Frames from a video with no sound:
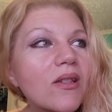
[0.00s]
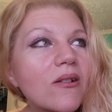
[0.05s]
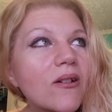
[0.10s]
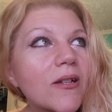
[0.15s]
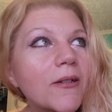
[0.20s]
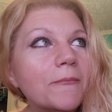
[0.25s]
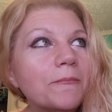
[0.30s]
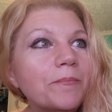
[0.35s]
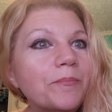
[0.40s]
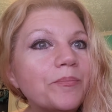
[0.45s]

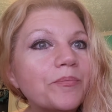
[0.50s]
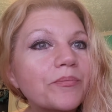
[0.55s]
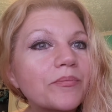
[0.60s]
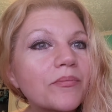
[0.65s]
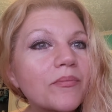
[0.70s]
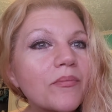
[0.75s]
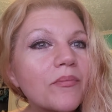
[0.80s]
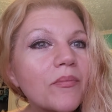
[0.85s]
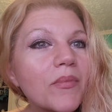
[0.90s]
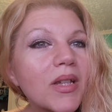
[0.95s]
doing,
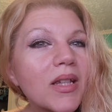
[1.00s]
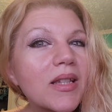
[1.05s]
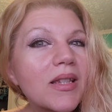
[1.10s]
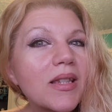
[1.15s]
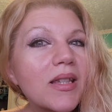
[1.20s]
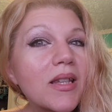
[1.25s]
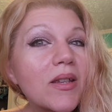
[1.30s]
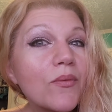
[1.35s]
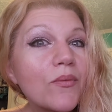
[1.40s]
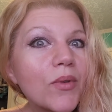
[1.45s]

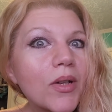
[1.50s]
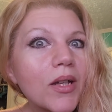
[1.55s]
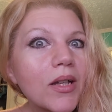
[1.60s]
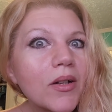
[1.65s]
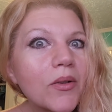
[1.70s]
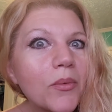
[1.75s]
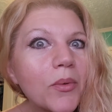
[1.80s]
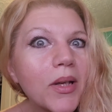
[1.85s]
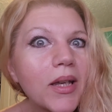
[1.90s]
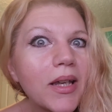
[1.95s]
because he ran
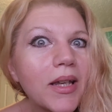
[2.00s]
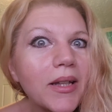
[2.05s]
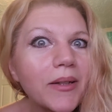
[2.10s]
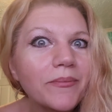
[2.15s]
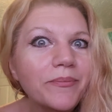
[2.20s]
away.